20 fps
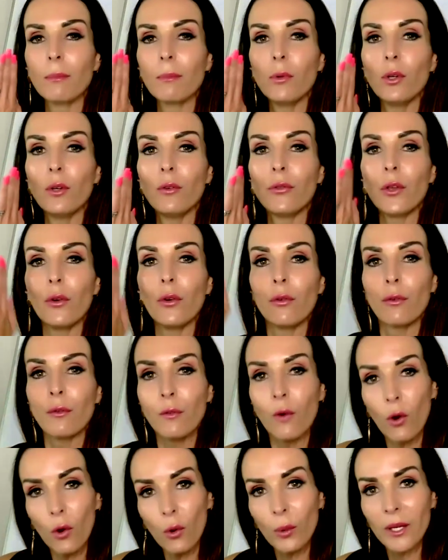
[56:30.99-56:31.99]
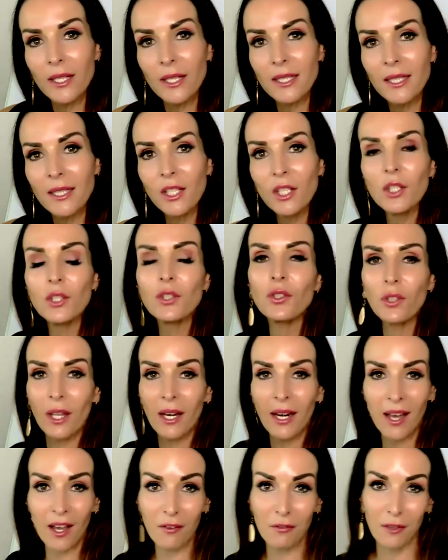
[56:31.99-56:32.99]
move you forward to
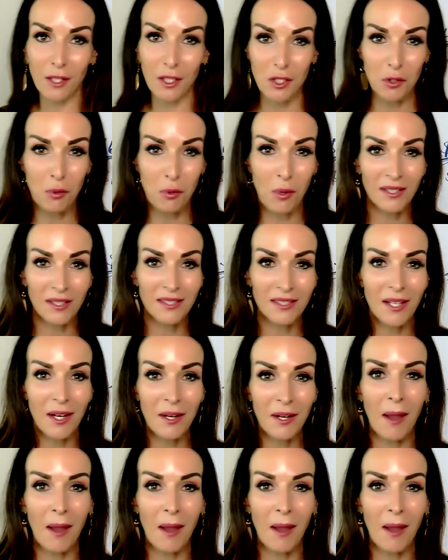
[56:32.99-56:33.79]
the life that you want.